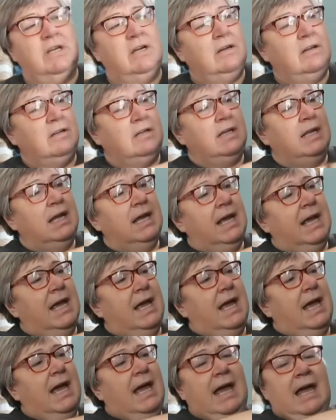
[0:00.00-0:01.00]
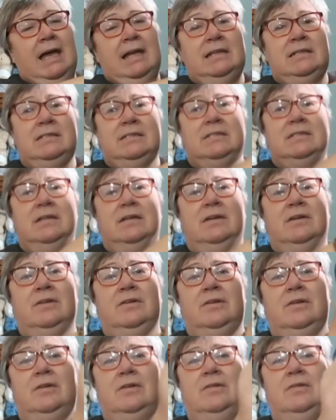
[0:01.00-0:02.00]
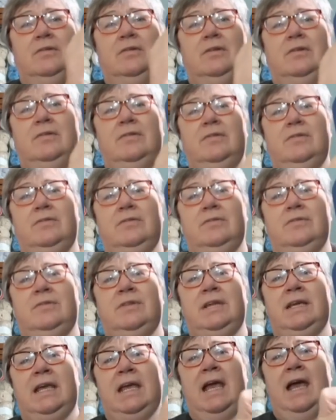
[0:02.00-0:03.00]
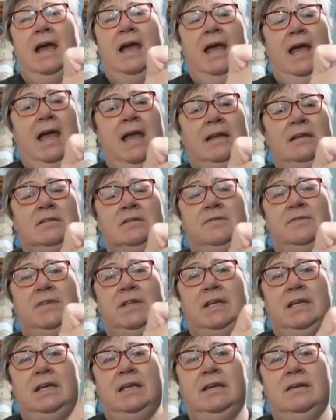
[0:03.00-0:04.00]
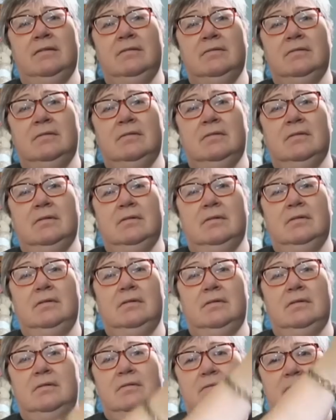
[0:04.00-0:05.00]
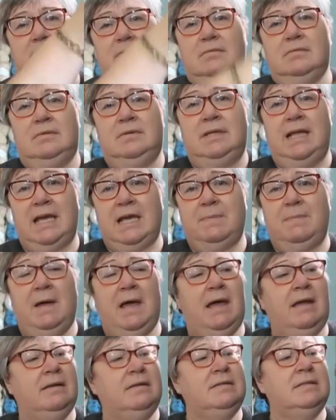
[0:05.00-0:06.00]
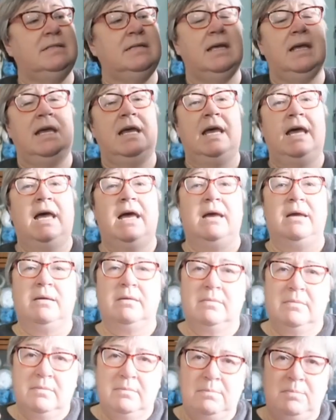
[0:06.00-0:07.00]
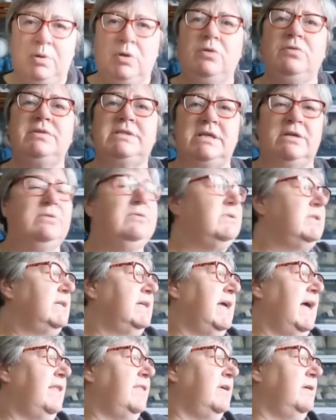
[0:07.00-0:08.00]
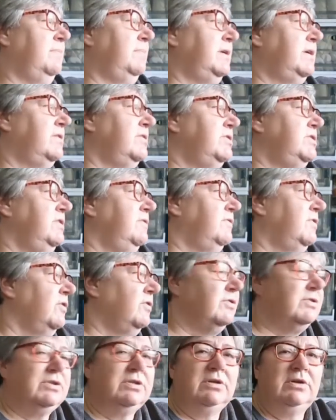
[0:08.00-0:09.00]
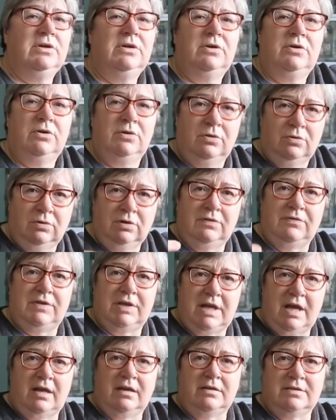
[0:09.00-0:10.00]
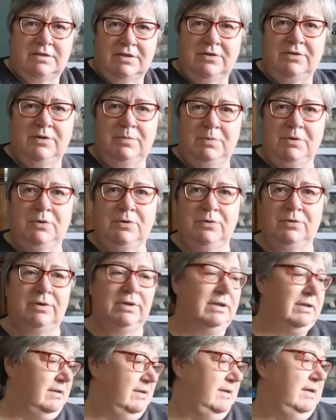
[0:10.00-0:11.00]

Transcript: yarn and the end of the neckband pulls it all together, because you've got all of the colours on the ball